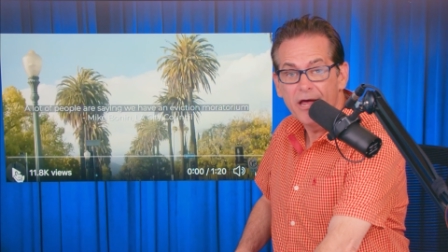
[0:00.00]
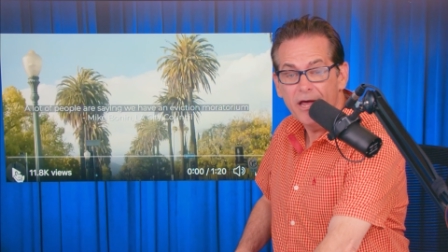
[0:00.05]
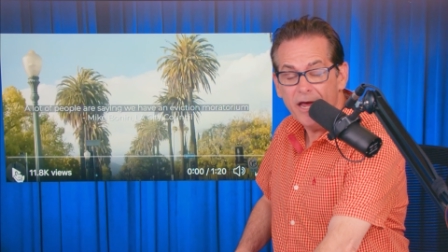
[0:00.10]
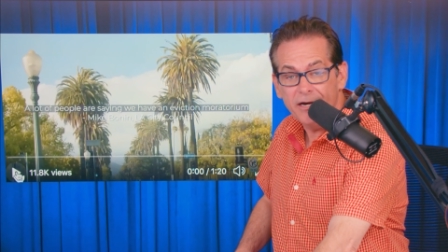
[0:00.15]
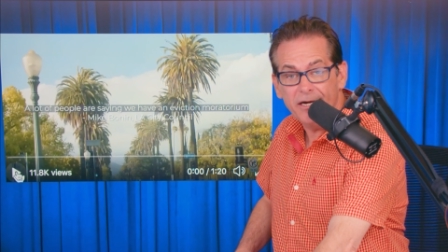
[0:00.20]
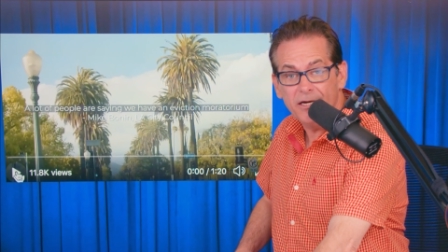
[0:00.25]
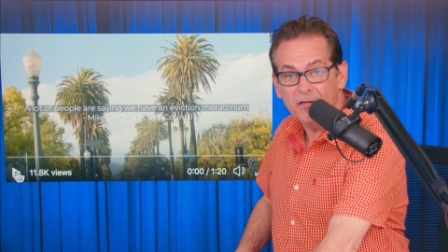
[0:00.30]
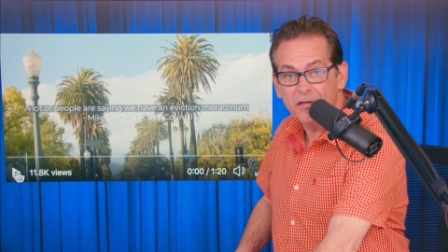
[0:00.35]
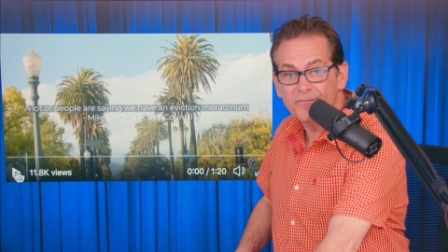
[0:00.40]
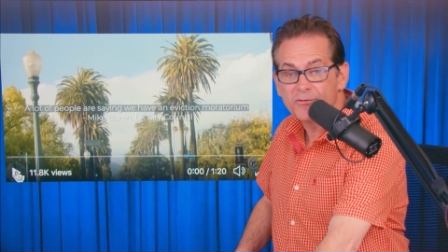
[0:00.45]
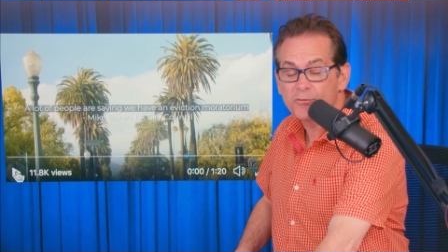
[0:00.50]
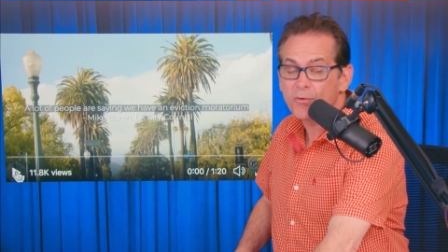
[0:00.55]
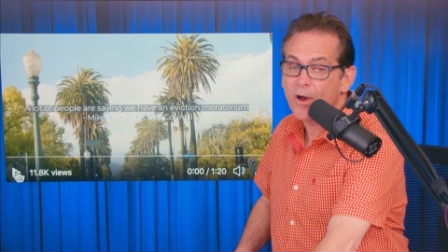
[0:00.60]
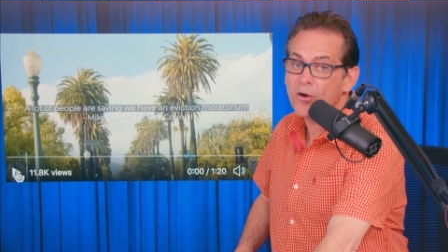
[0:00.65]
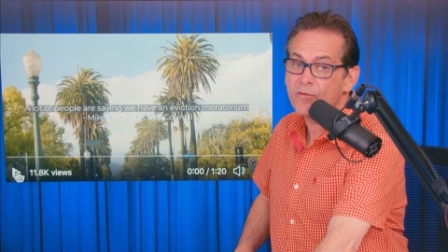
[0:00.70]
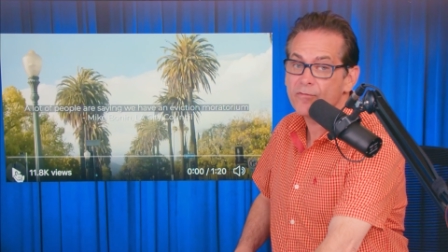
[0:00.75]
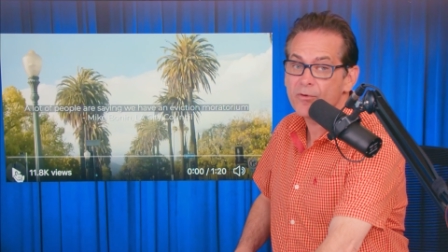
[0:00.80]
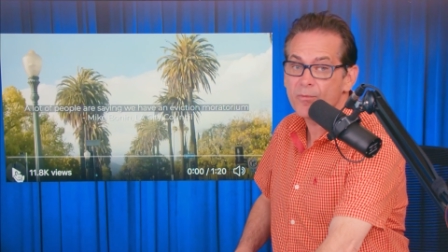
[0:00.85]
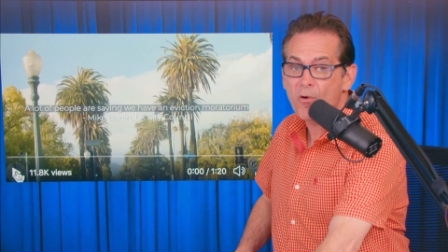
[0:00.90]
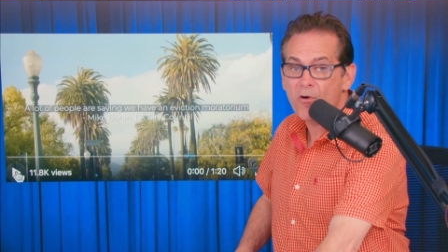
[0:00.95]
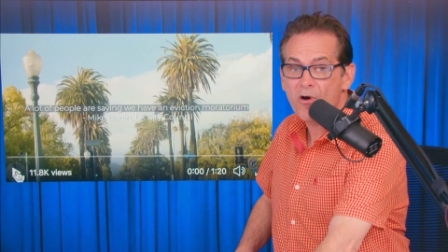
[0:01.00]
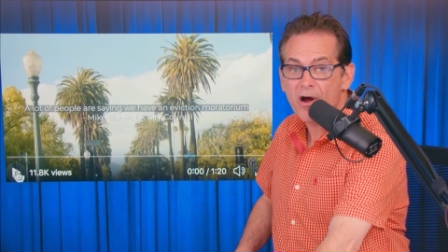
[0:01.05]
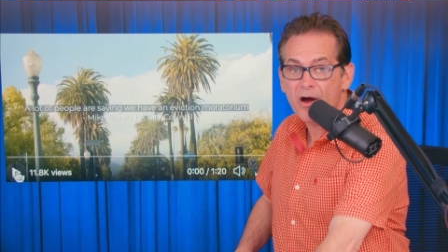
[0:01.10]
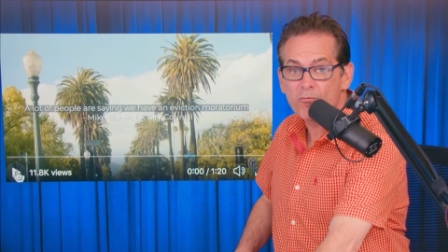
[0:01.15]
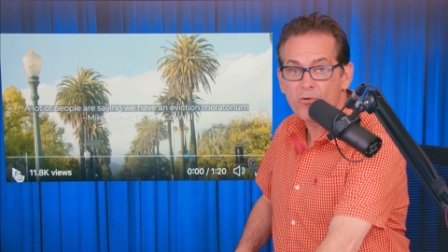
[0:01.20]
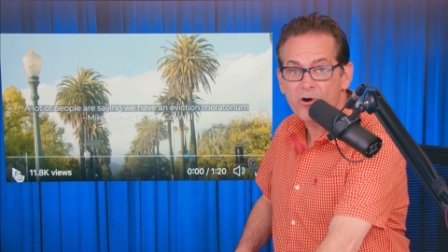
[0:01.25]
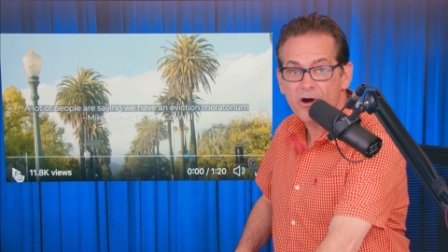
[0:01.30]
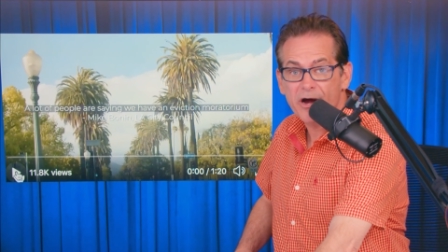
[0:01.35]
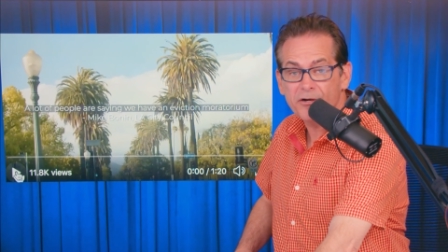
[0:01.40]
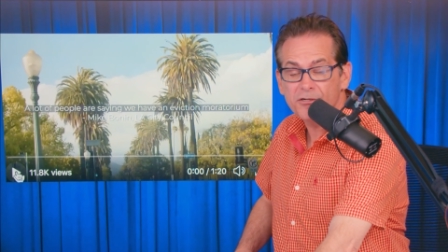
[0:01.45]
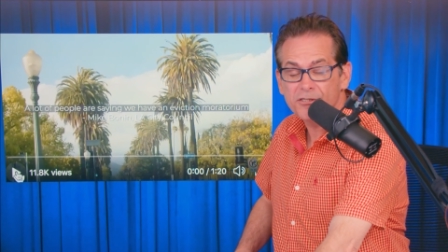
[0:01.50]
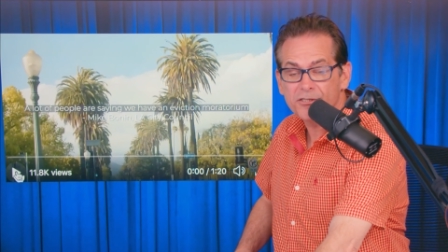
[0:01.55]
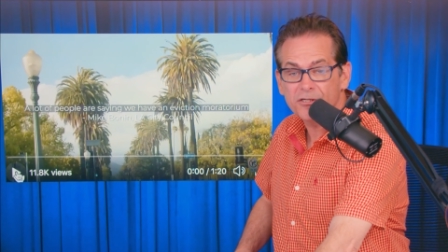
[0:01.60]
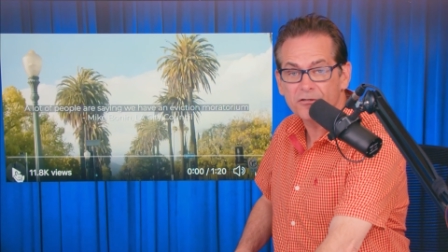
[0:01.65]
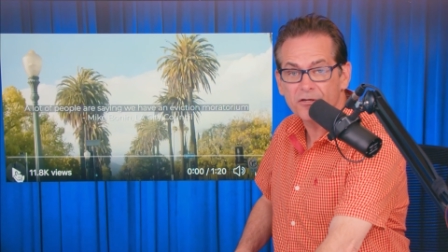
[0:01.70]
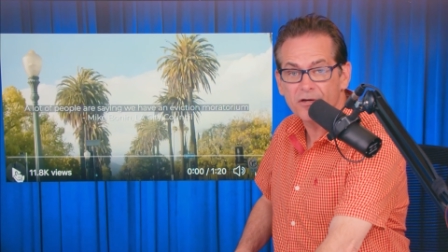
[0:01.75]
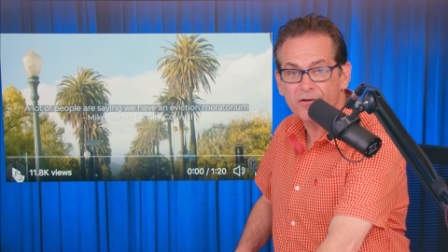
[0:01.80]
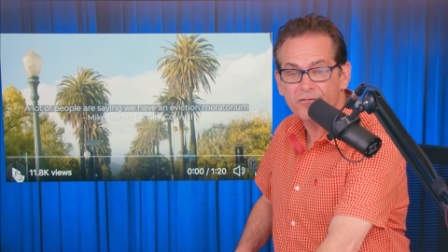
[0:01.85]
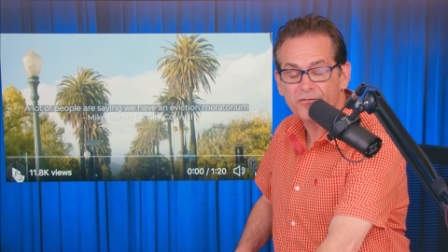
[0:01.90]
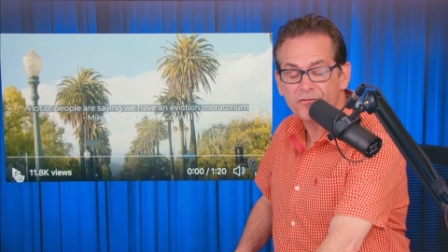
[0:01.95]
And he lives right over where I used to
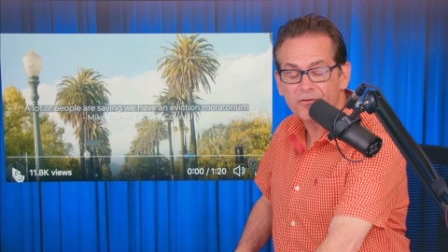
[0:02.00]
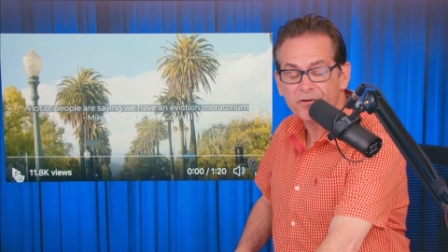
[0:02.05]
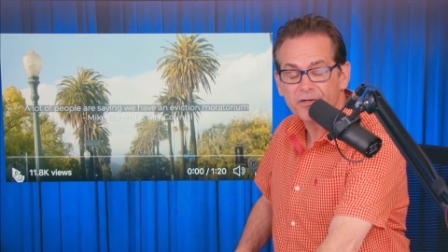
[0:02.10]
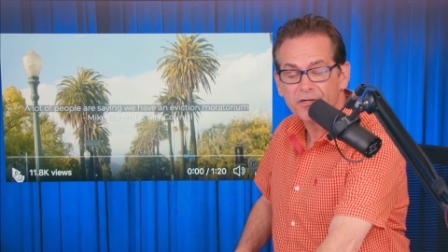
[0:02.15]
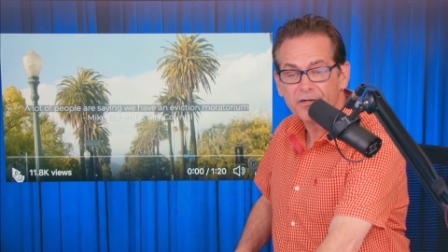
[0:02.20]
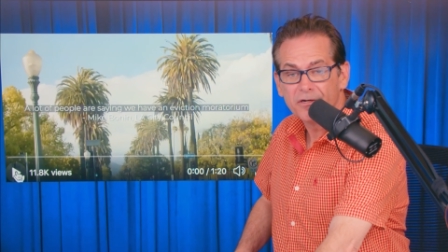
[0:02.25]
live,